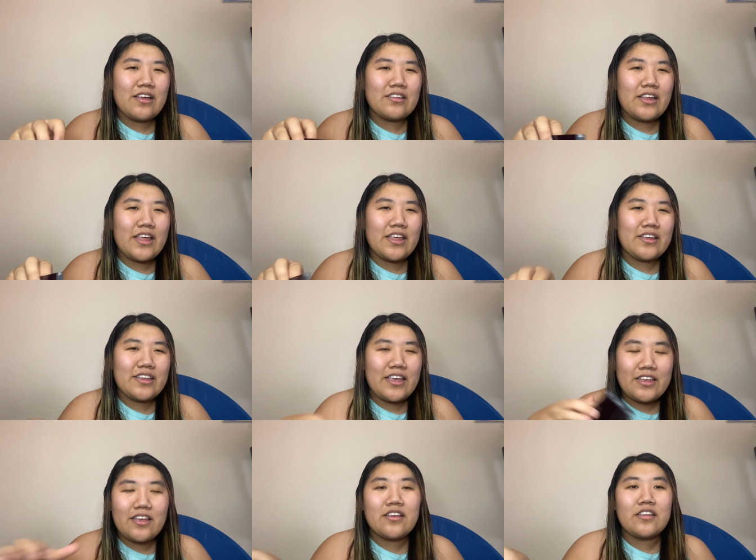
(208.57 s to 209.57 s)
like,
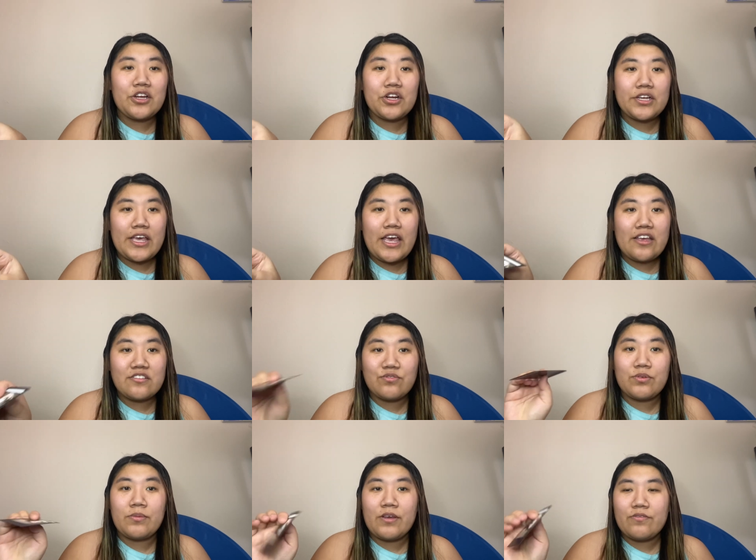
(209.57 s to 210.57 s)
getting a clear case
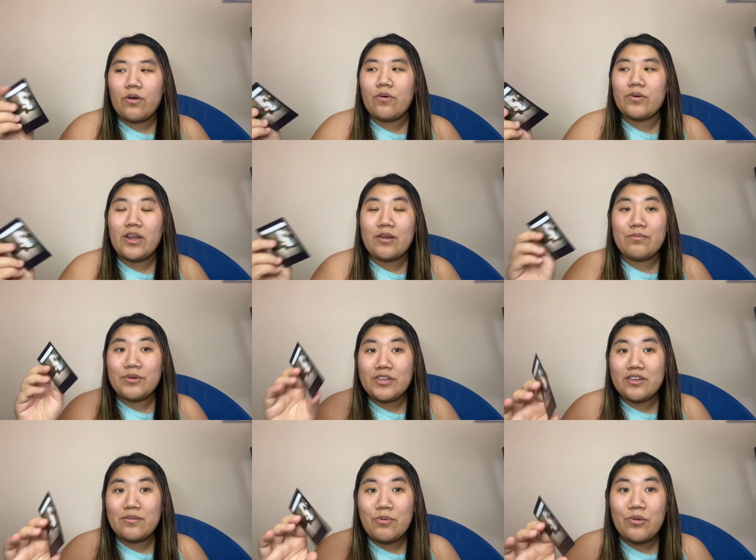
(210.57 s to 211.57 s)
for my phone and
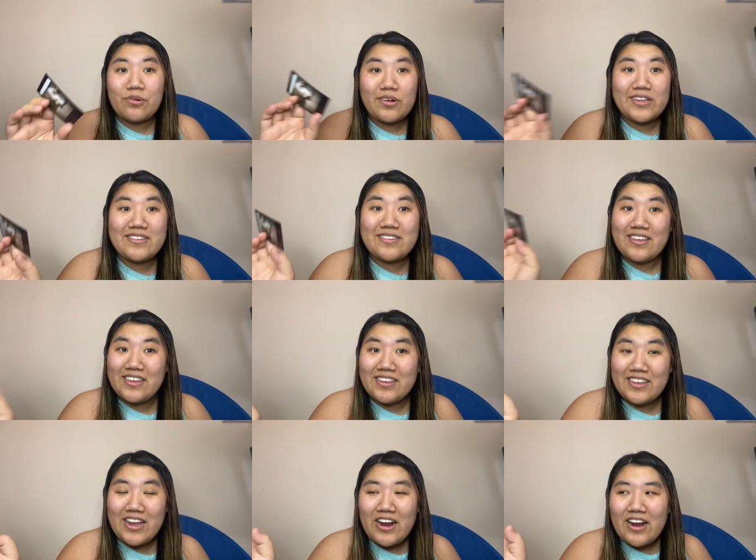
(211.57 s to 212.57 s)
putting the Polaroids
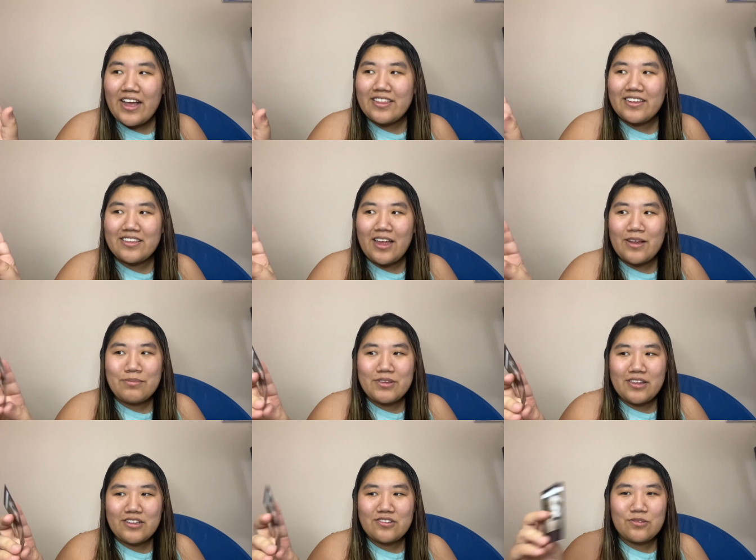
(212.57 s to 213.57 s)
in there. I think that'd be,
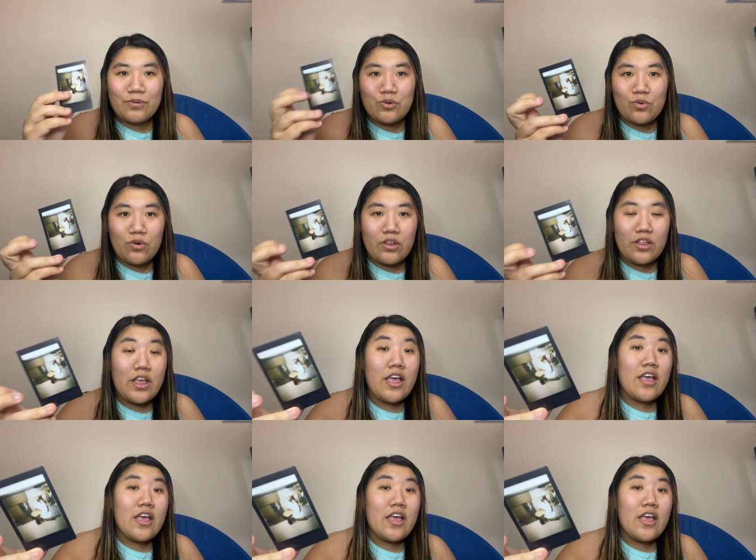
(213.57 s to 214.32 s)
like, super cool.